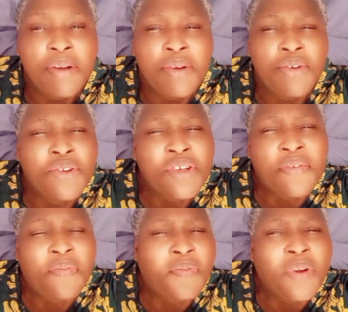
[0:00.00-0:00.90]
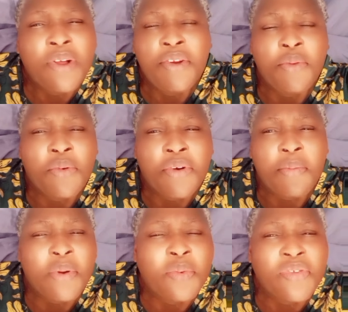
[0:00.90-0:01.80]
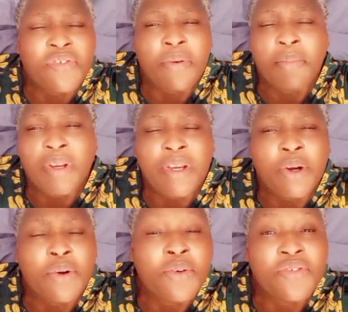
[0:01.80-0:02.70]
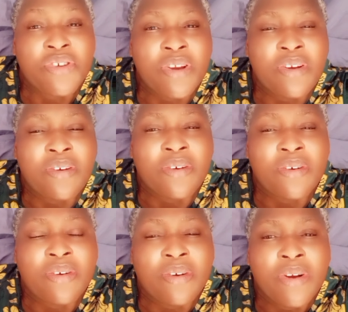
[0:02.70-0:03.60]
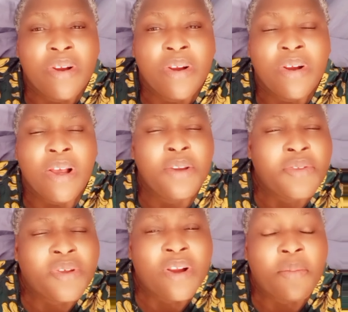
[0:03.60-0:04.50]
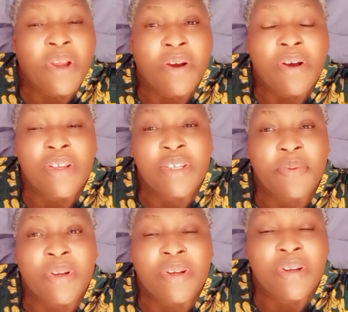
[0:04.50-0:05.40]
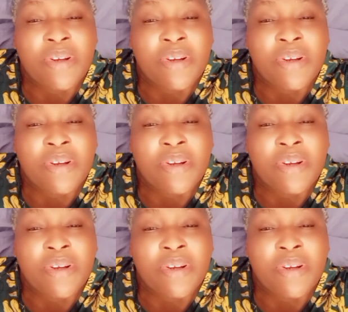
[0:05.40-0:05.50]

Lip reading: you just feel you want to be with somebody cozy, and you think about your husband.